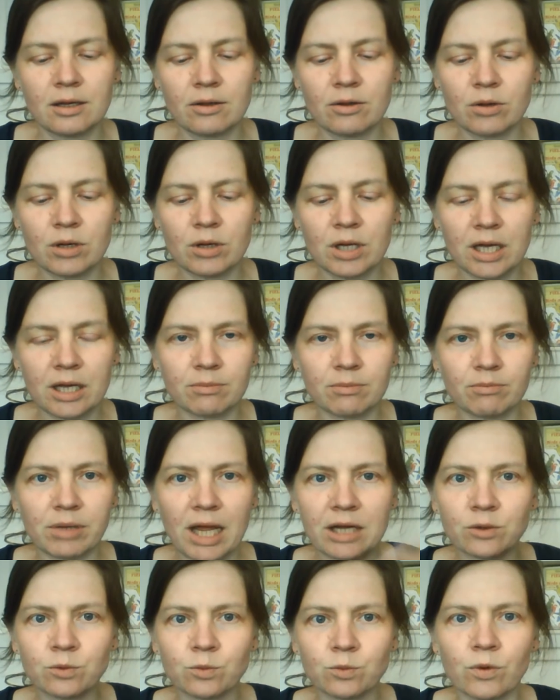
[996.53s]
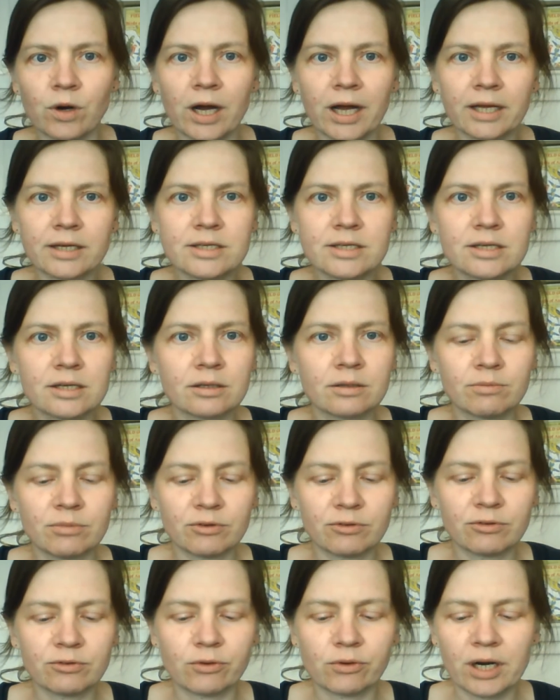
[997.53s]
in black and white
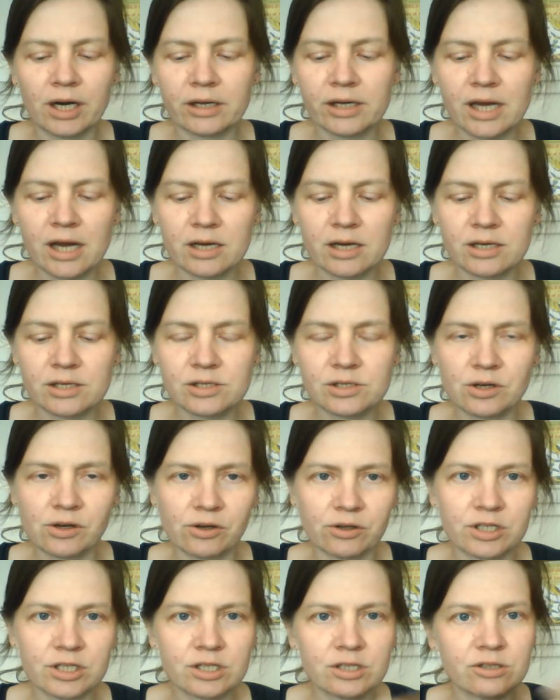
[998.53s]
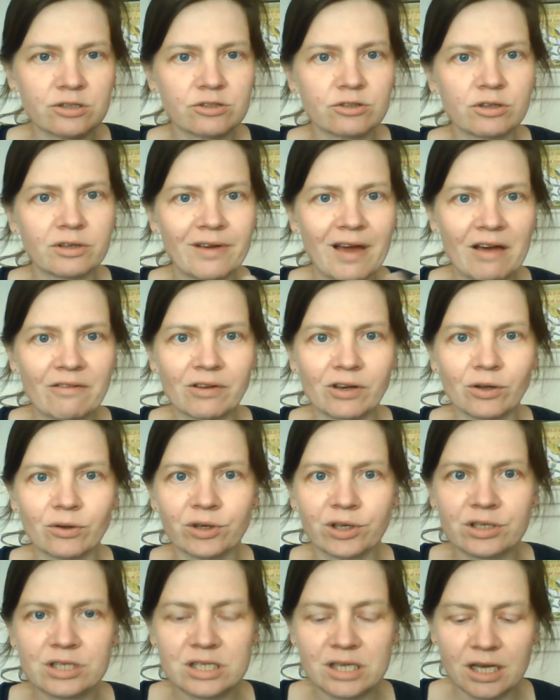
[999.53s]
before I cast on, just to sort of have a look
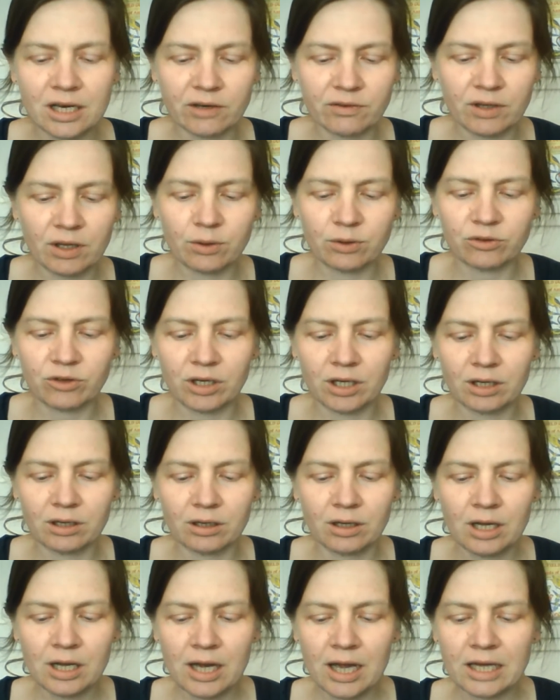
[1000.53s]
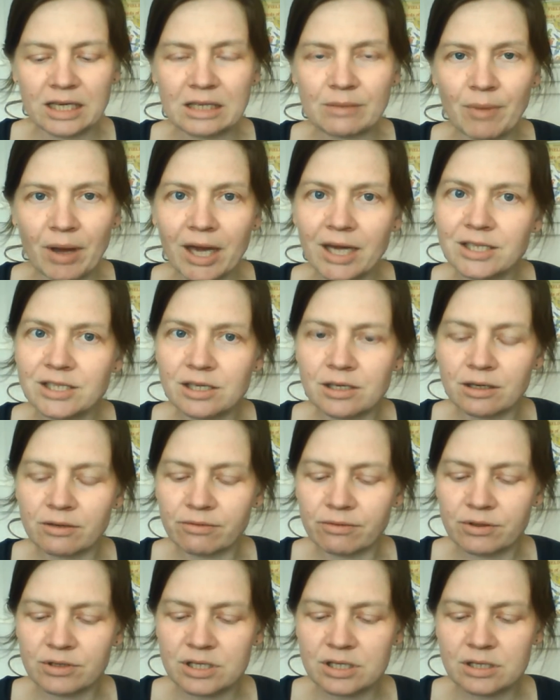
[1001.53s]
and see if there was any major
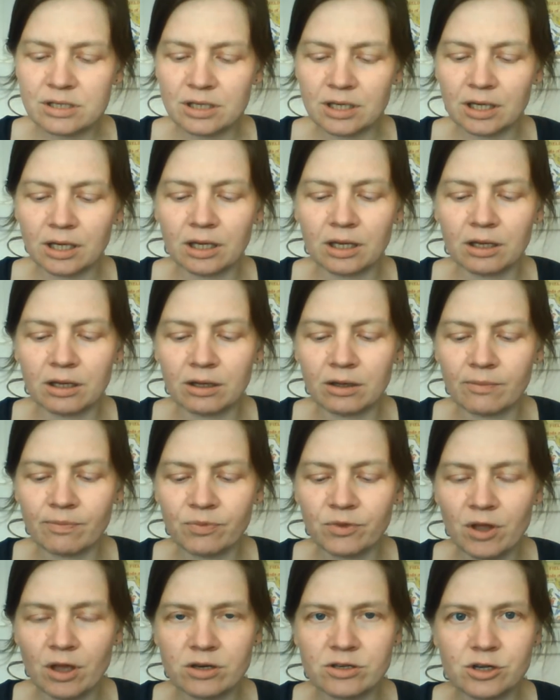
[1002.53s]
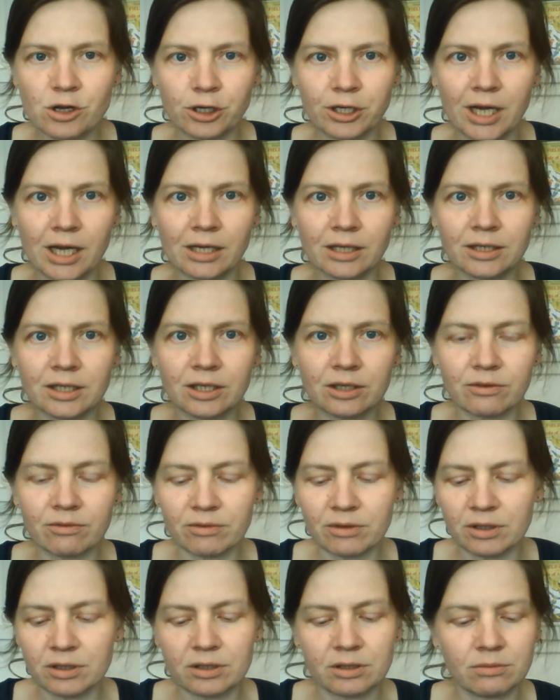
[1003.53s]
difference in the tonality of
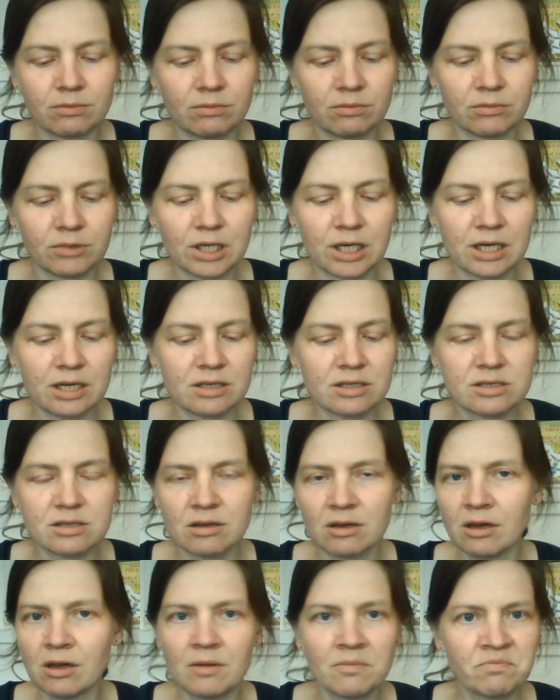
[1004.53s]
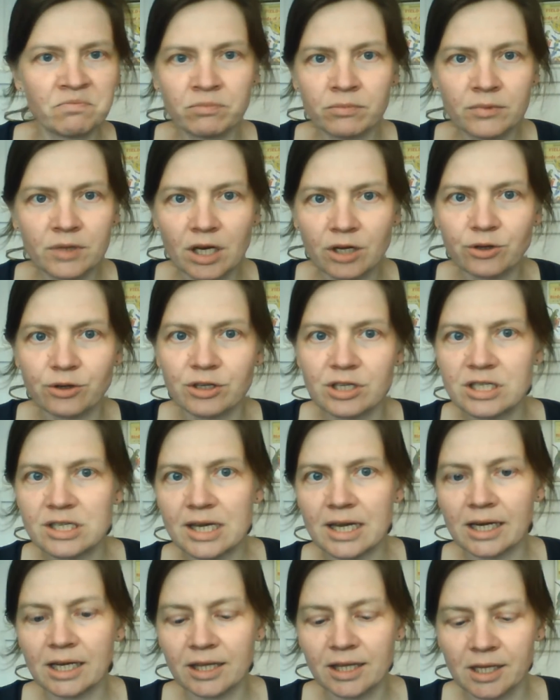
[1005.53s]
the yarns. I couldn't see
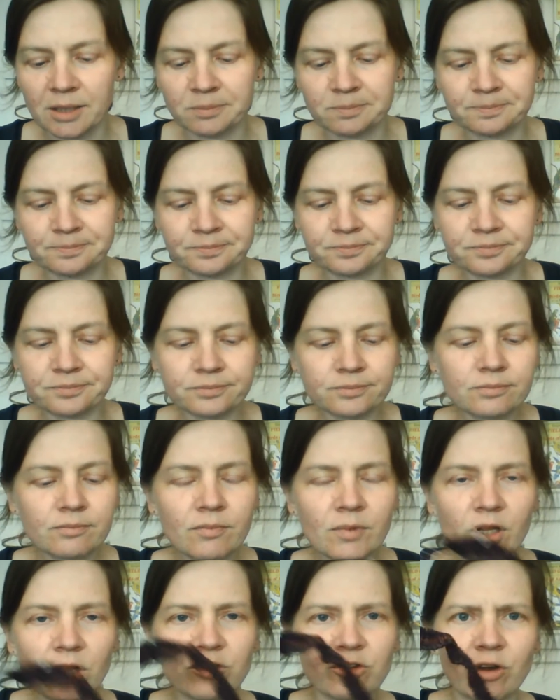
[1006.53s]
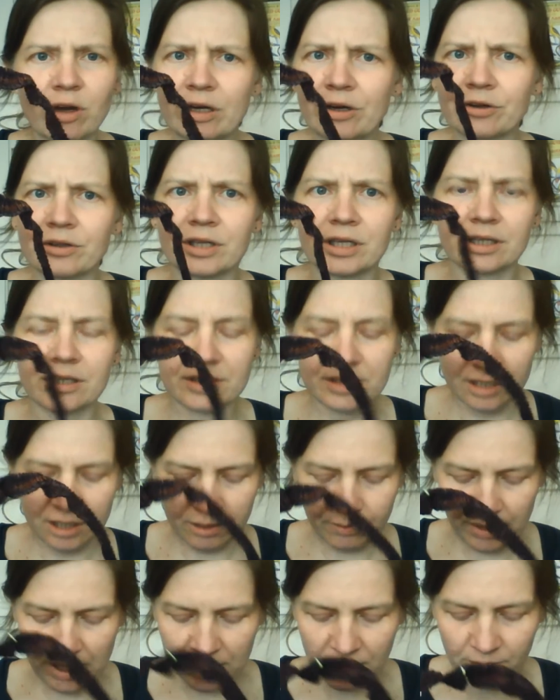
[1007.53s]
anything, so I don't think there's going to
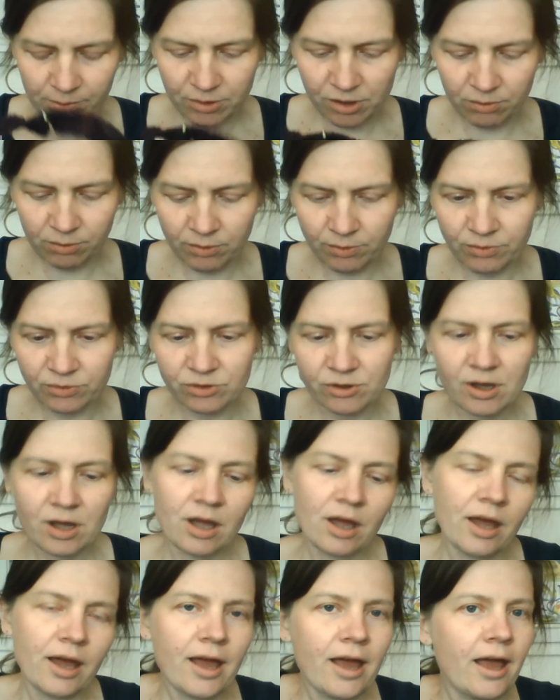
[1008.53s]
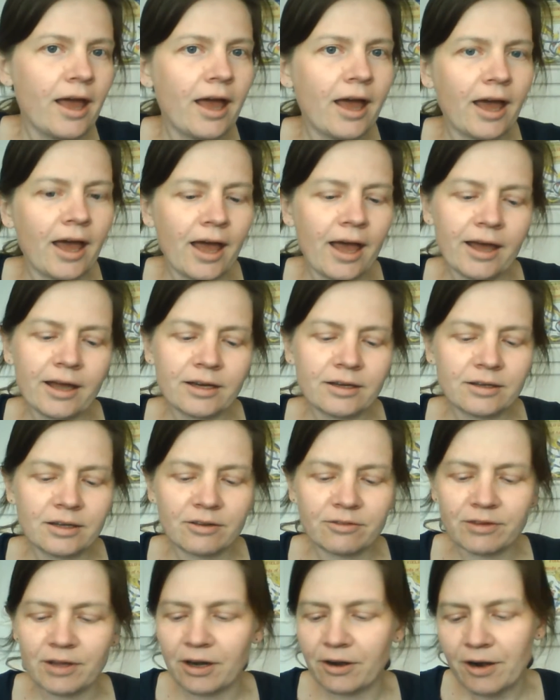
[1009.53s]
be any problems, and
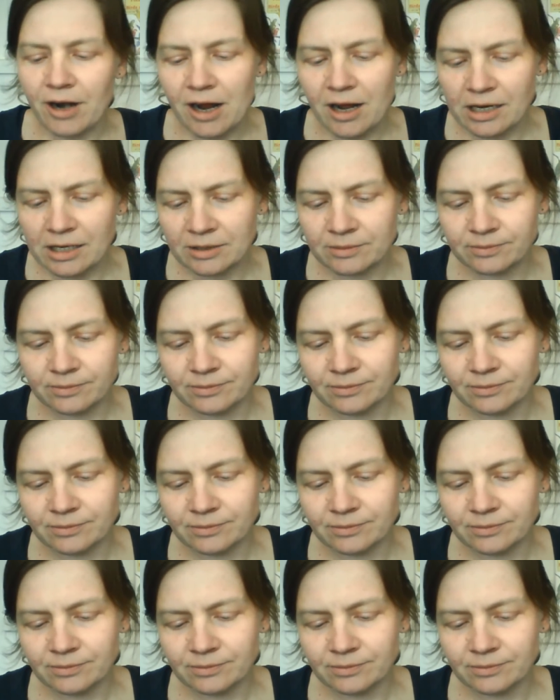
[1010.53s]
if there are,